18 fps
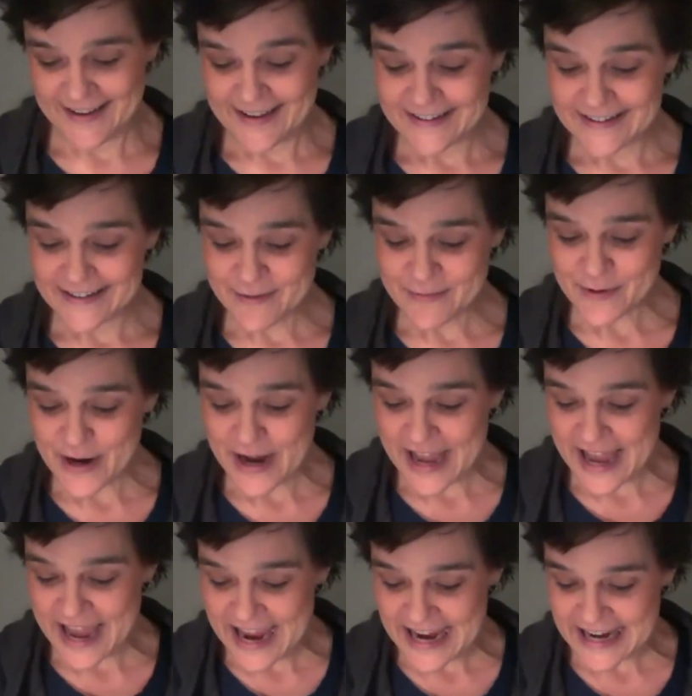Number
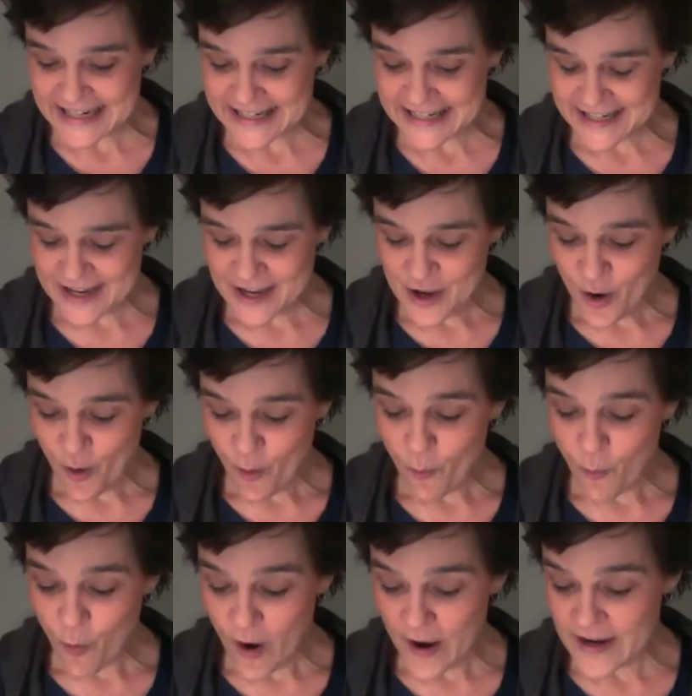8.
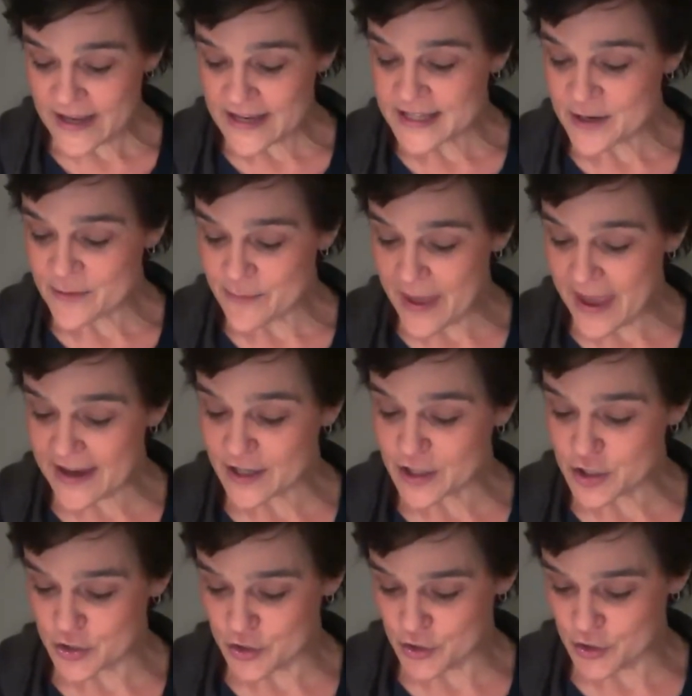Wanted to make
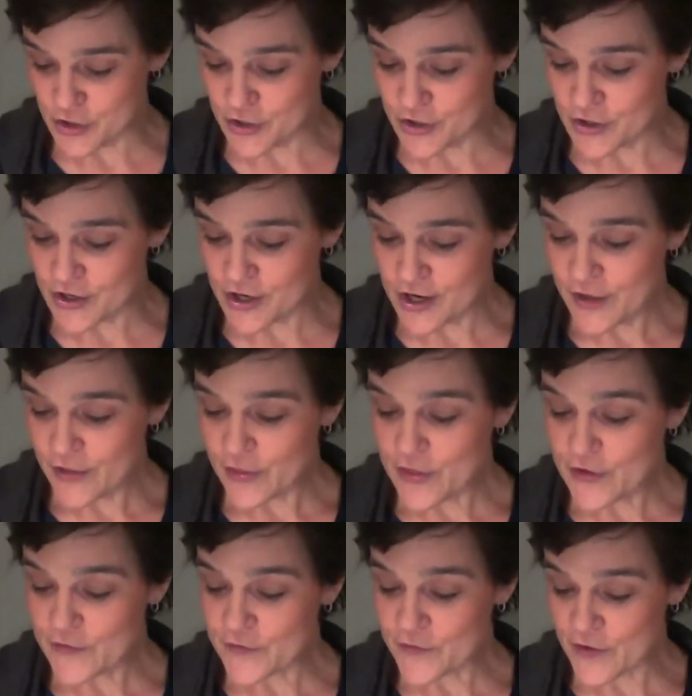sure
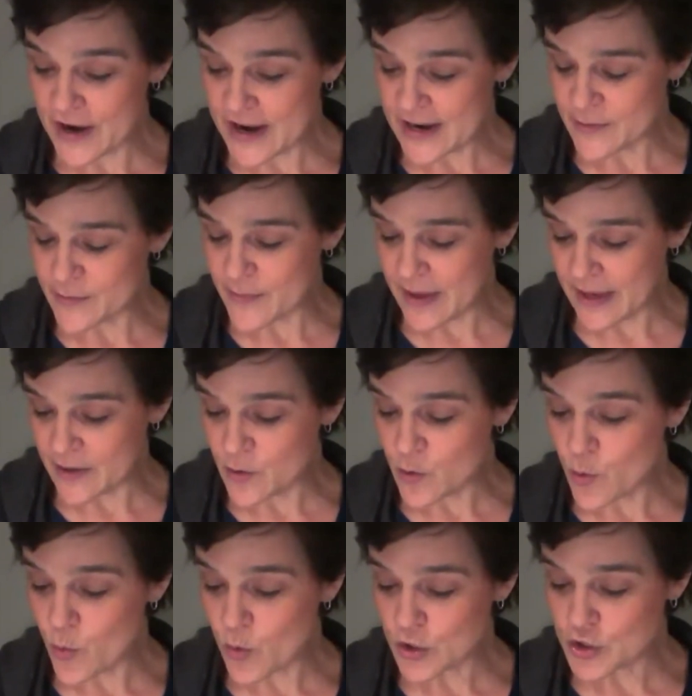the
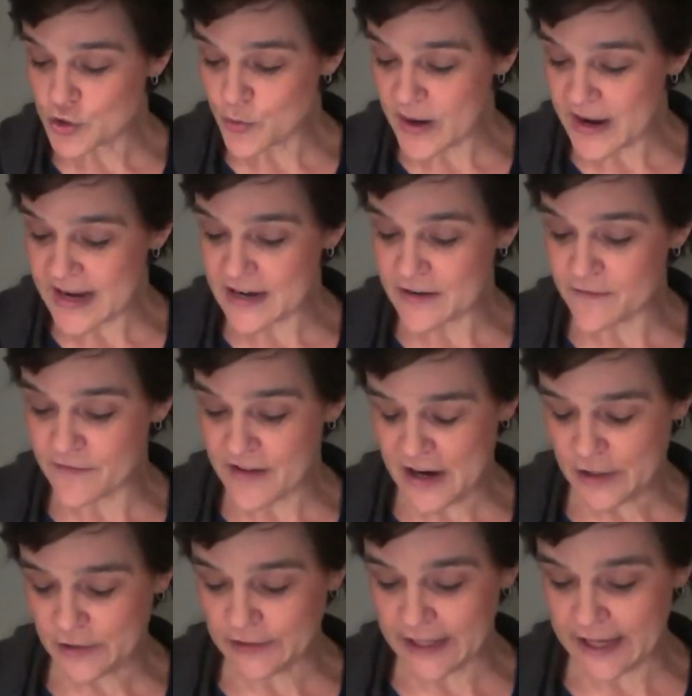freedmen were treated
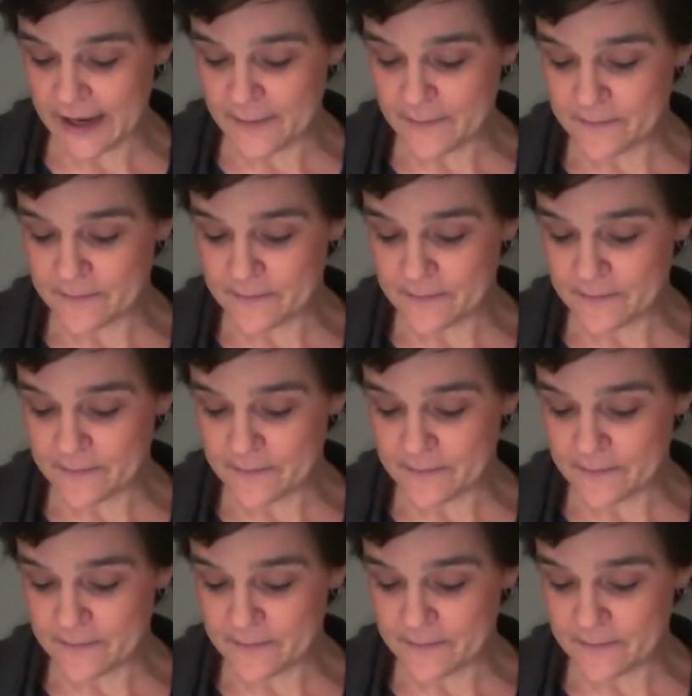fairly.